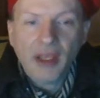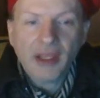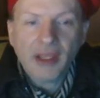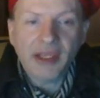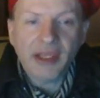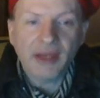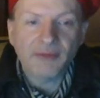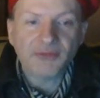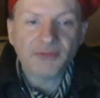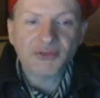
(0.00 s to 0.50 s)

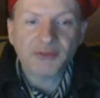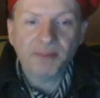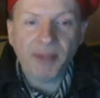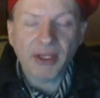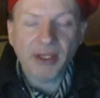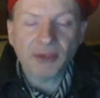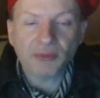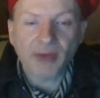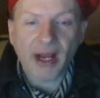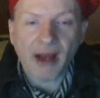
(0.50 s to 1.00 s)
Give
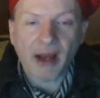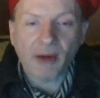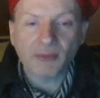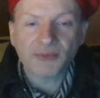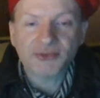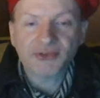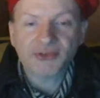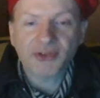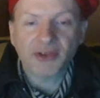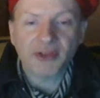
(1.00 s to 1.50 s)
spin
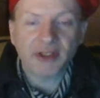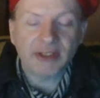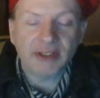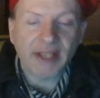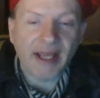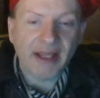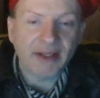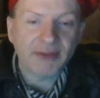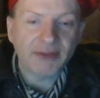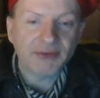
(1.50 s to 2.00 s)
rounds to the
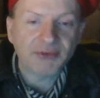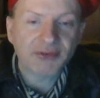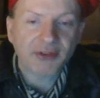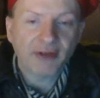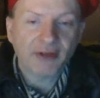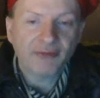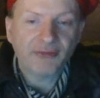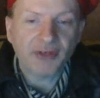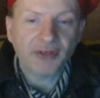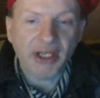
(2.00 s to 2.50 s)
lens
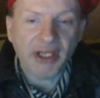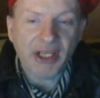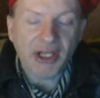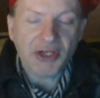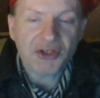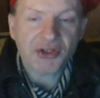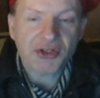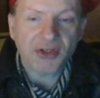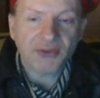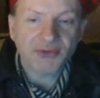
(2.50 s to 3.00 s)
for
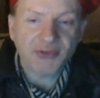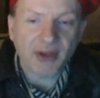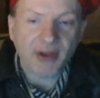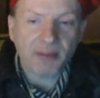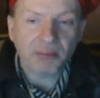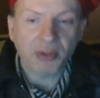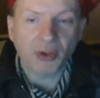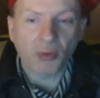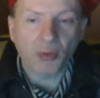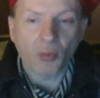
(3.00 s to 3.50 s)
each
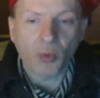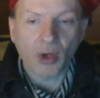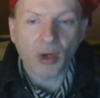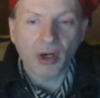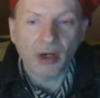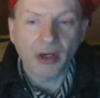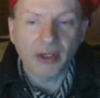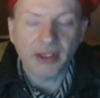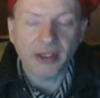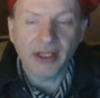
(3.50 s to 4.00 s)
separate
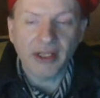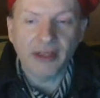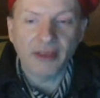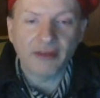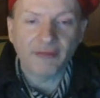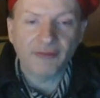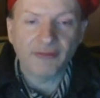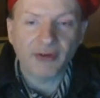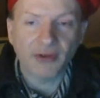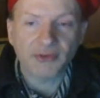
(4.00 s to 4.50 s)
word in
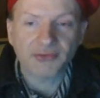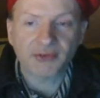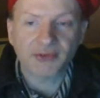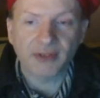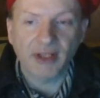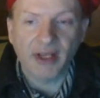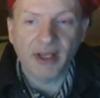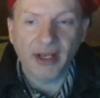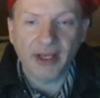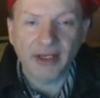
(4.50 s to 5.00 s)
the first
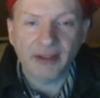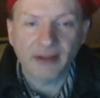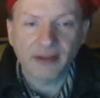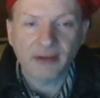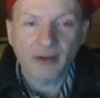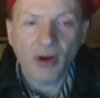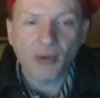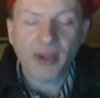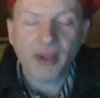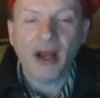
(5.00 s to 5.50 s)
line.
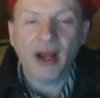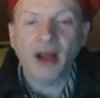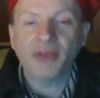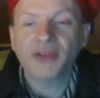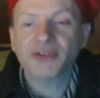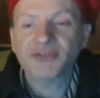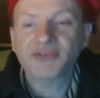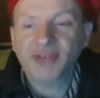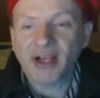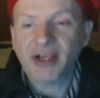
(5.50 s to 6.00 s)
Okay, on
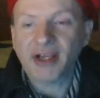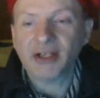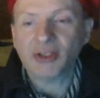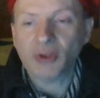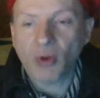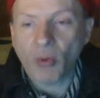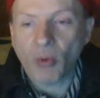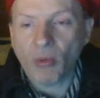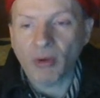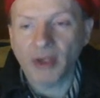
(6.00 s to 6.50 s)
the second
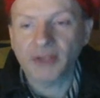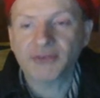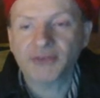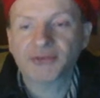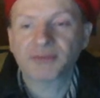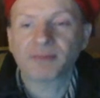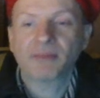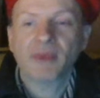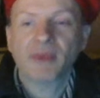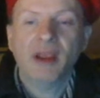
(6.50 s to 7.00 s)

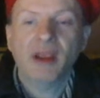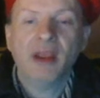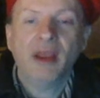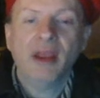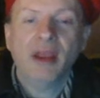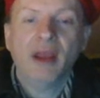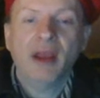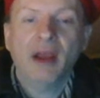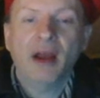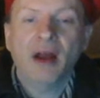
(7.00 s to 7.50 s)
chorus,
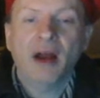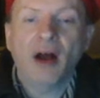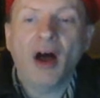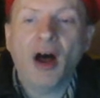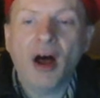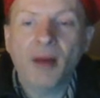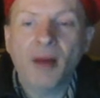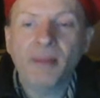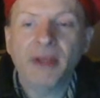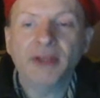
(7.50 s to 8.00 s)

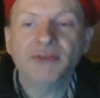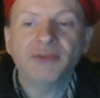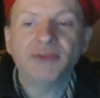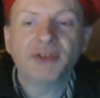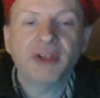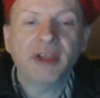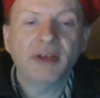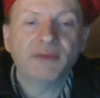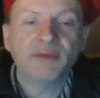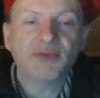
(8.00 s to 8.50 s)
Almond
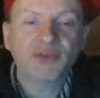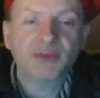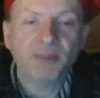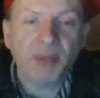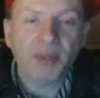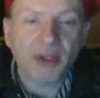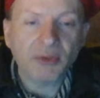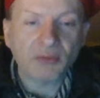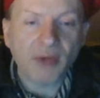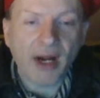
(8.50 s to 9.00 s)
gives
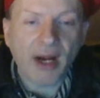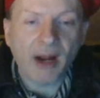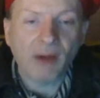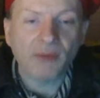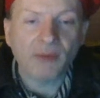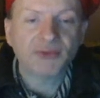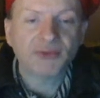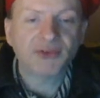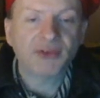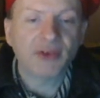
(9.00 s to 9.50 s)
spin
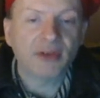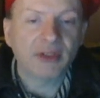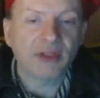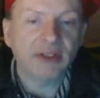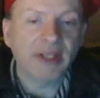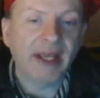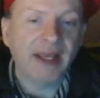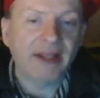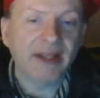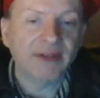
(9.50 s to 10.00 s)
rounds to the
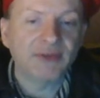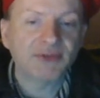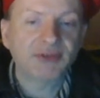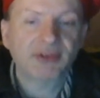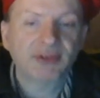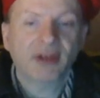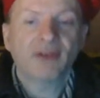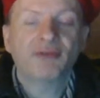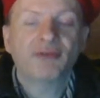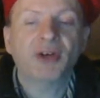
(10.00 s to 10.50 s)

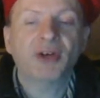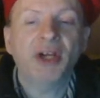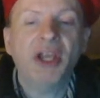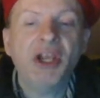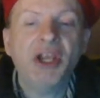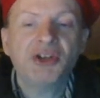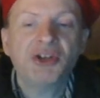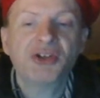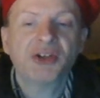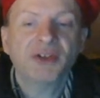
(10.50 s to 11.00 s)
lens for
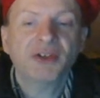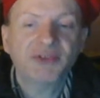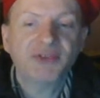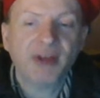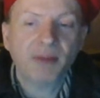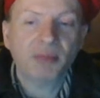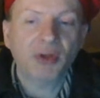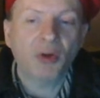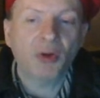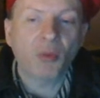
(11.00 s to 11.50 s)
each
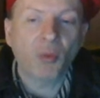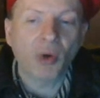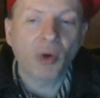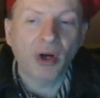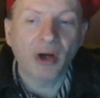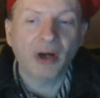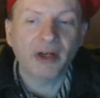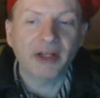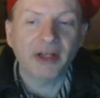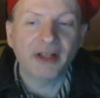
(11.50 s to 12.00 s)
separate
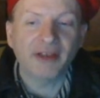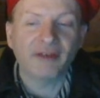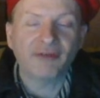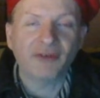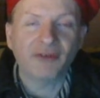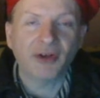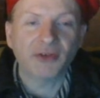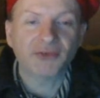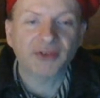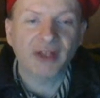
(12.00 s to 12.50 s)
word in the
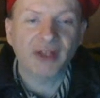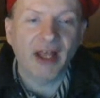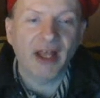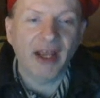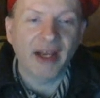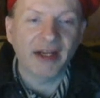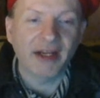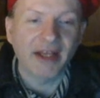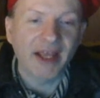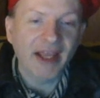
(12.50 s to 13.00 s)
first
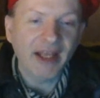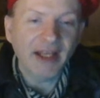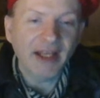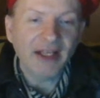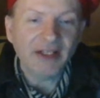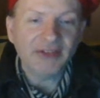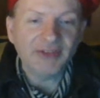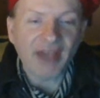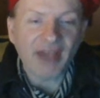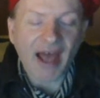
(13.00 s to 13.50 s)
line.
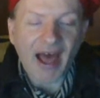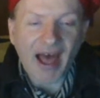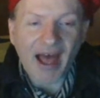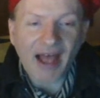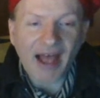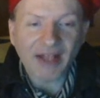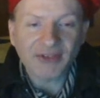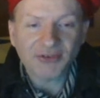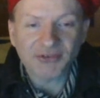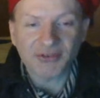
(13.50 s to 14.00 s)

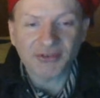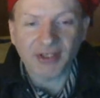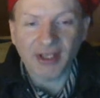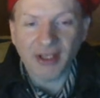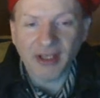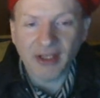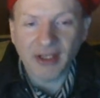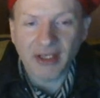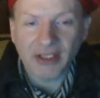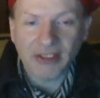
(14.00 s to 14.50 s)

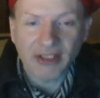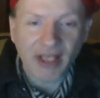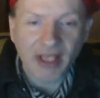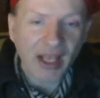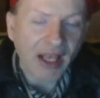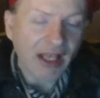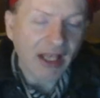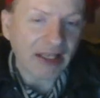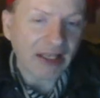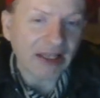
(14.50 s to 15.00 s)
Dancing,
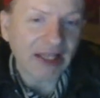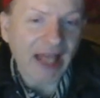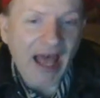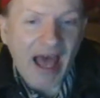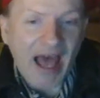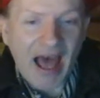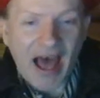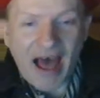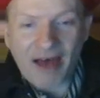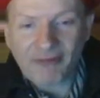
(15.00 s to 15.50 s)

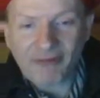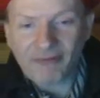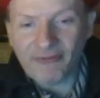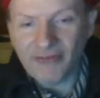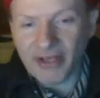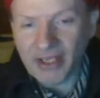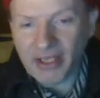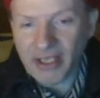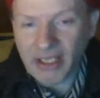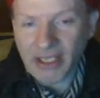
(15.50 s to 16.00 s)

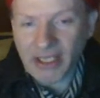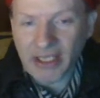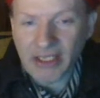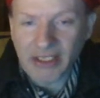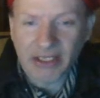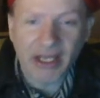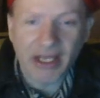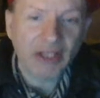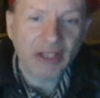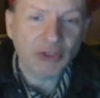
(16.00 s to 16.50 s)

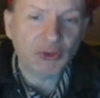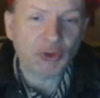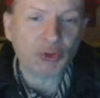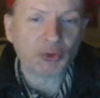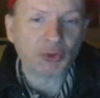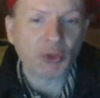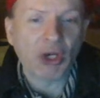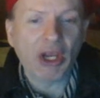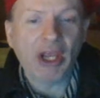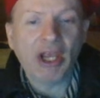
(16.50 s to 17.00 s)
laughing,
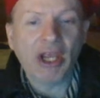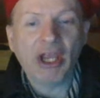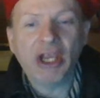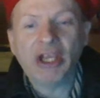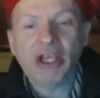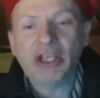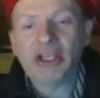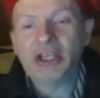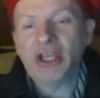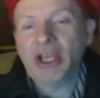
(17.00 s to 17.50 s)

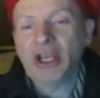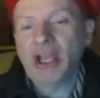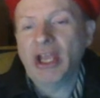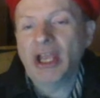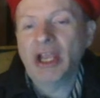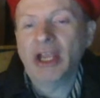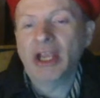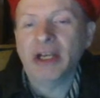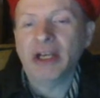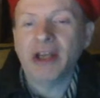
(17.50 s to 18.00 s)

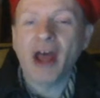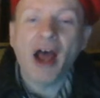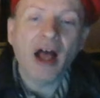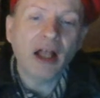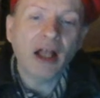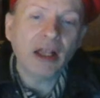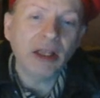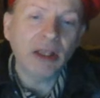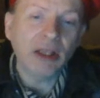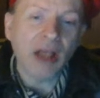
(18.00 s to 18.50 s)
drinking,
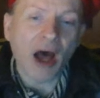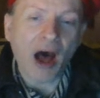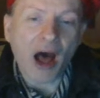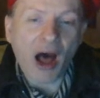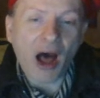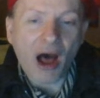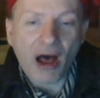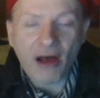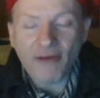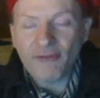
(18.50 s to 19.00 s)

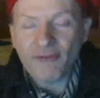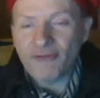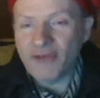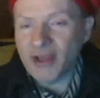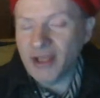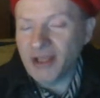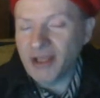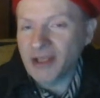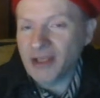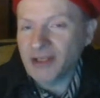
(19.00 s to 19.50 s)

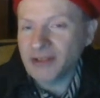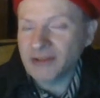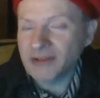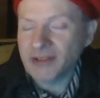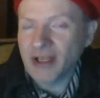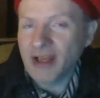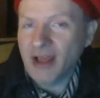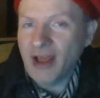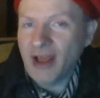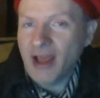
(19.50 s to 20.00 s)

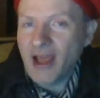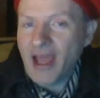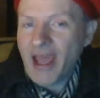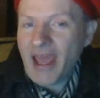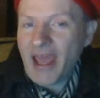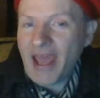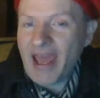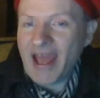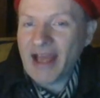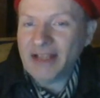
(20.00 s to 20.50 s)
loving.
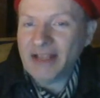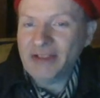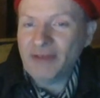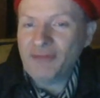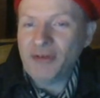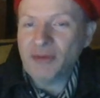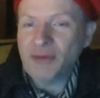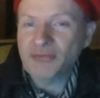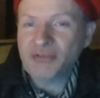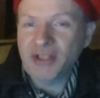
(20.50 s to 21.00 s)
And
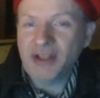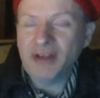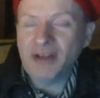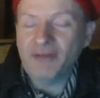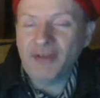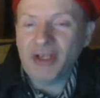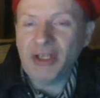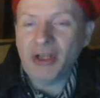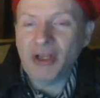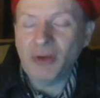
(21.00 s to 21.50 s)
if you've seen the
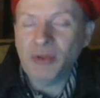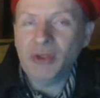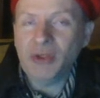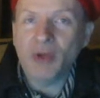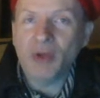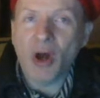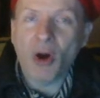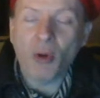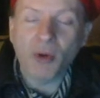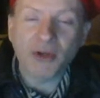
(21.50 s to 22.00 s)
video, you
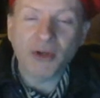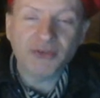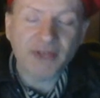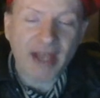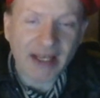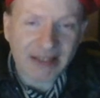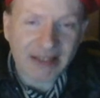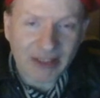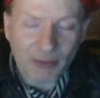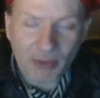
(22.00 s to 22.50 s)
know
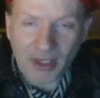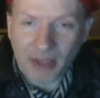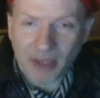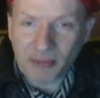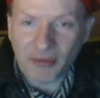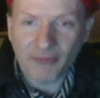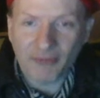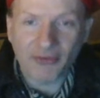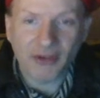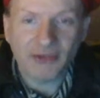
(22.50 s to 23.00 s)
exactly what I'm
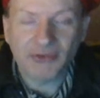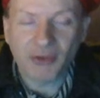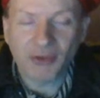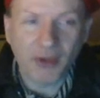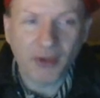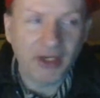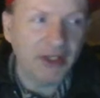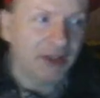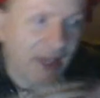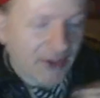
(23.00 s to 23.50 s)
referring to,
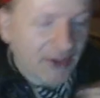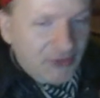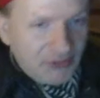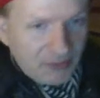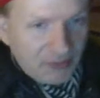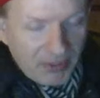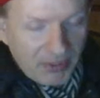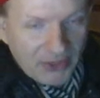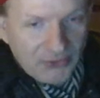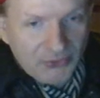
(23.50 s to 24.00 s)
where he like
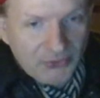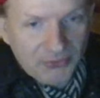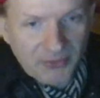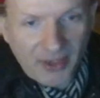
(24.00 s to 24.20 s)
spins